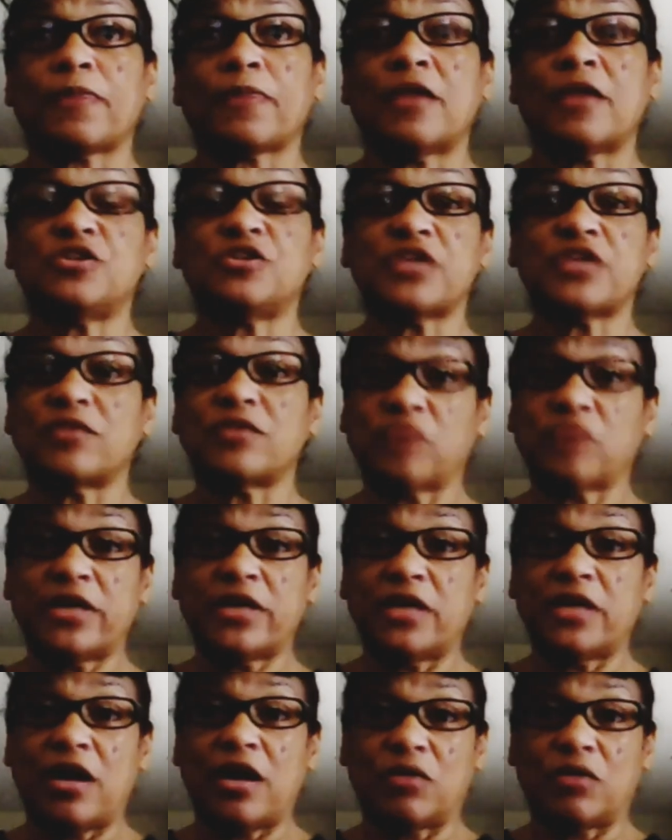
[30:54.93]
And just like right
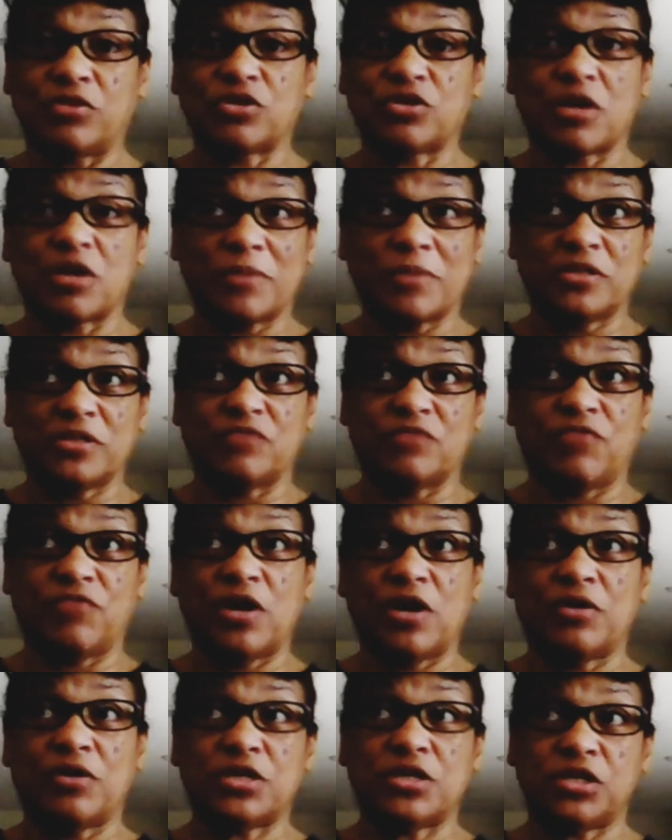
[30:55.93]
now, when they're talking about this
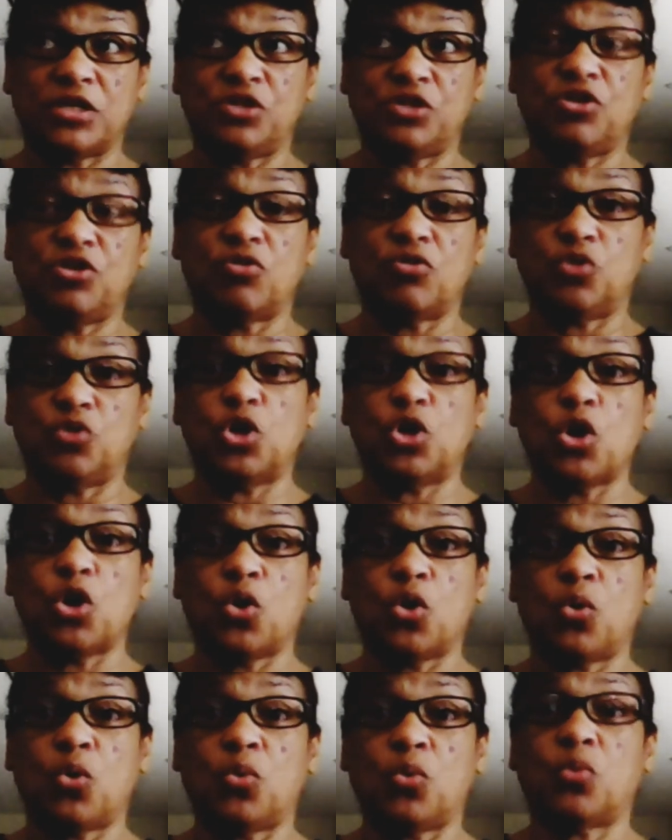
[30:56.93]
virus, you don't
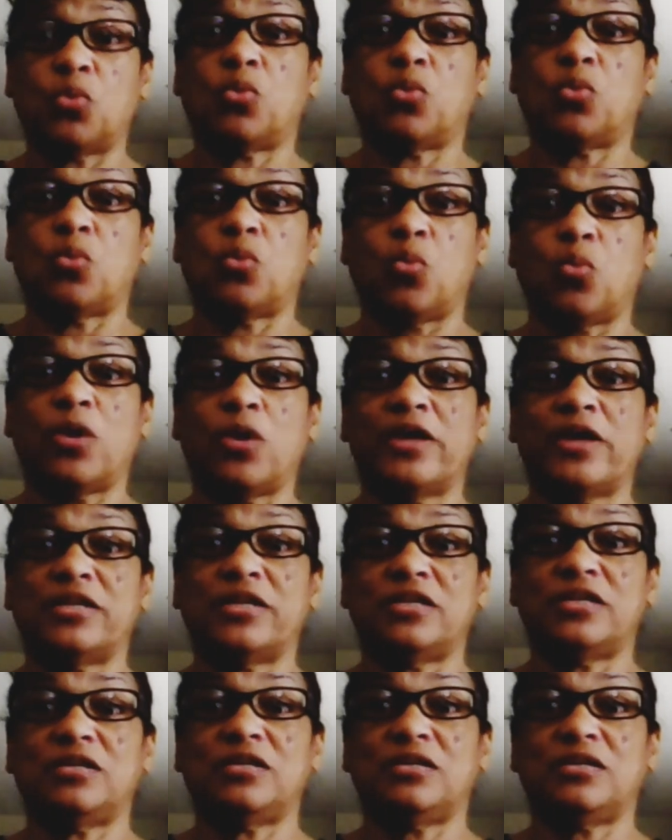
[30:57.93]
know
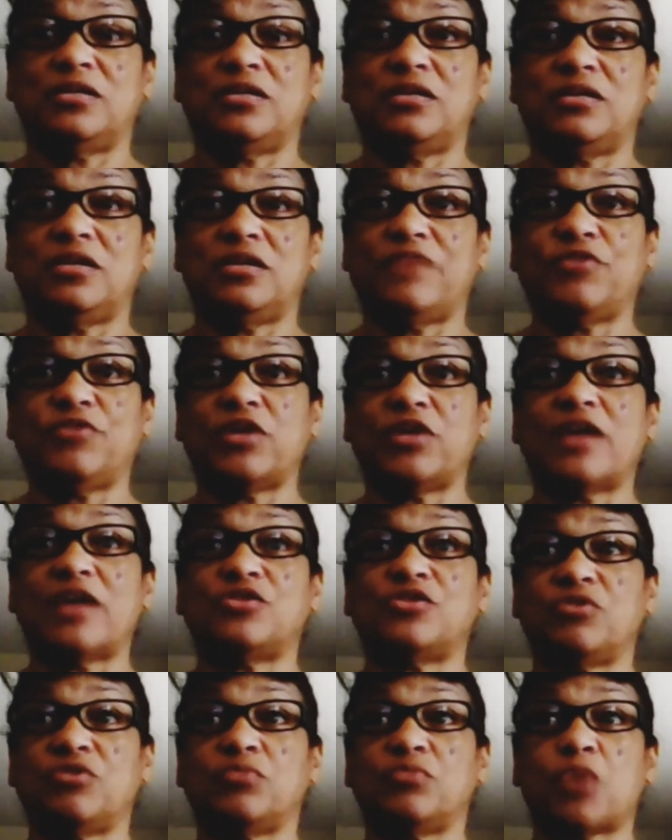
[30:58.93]
what, if you're
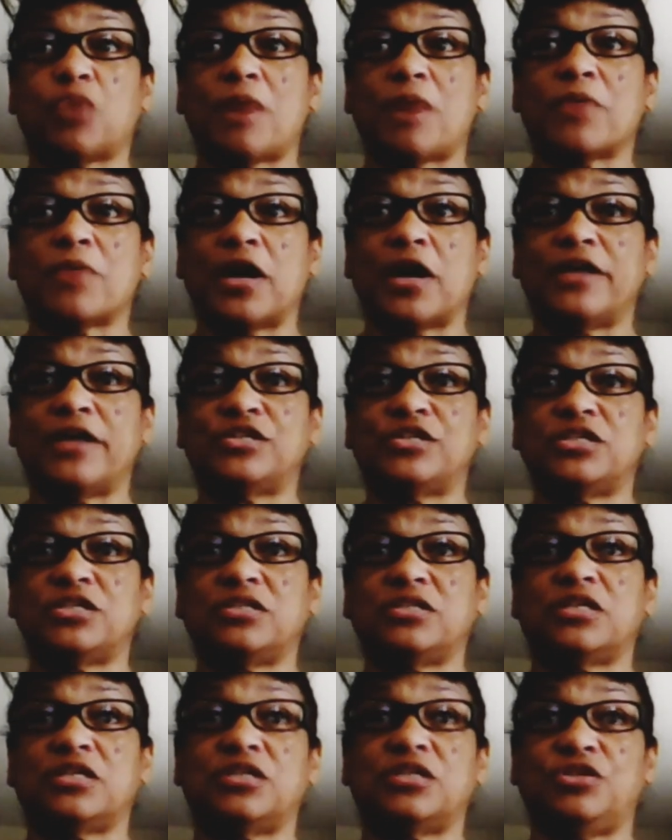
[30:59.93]
not doing proper
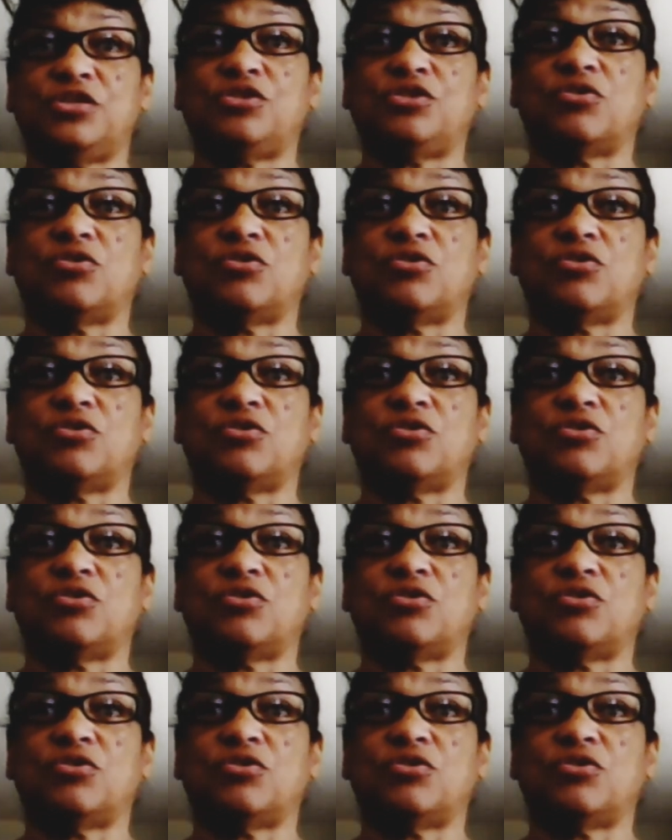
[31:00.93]
hygiene, then you